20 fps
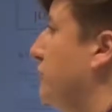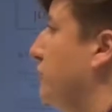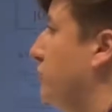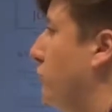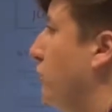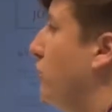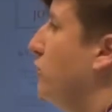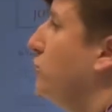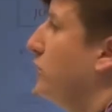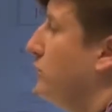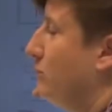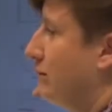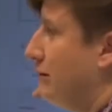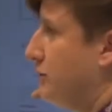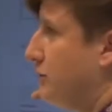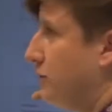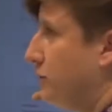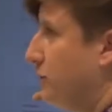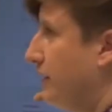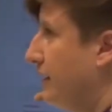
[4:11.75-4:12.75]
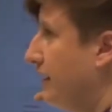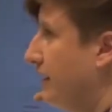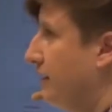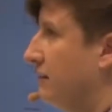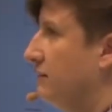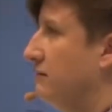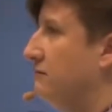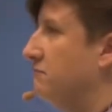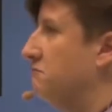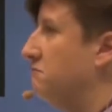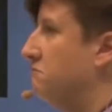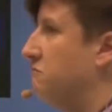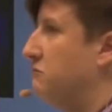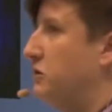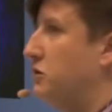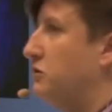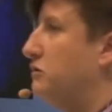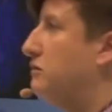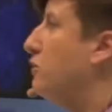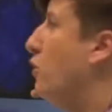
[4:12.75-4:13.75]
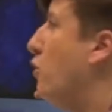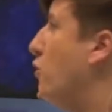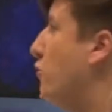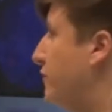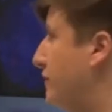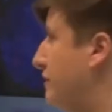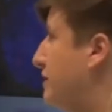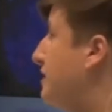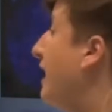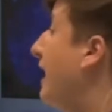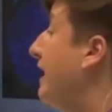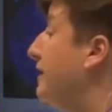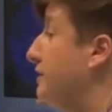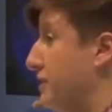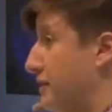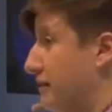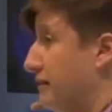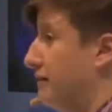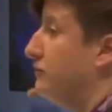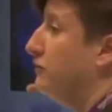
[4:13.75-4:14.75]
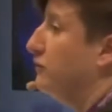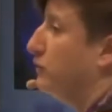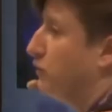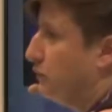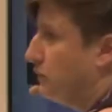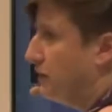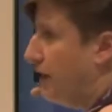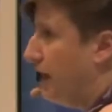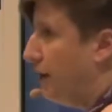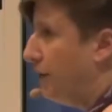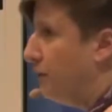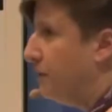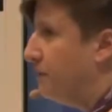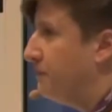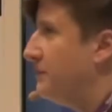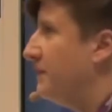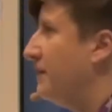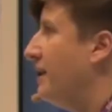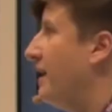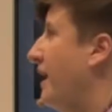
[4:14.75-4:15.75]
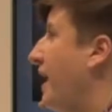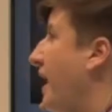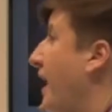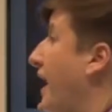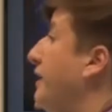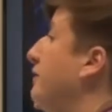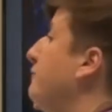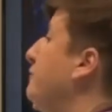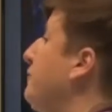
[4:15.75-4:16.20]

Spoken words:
to what we were doing over 10 years ago now. And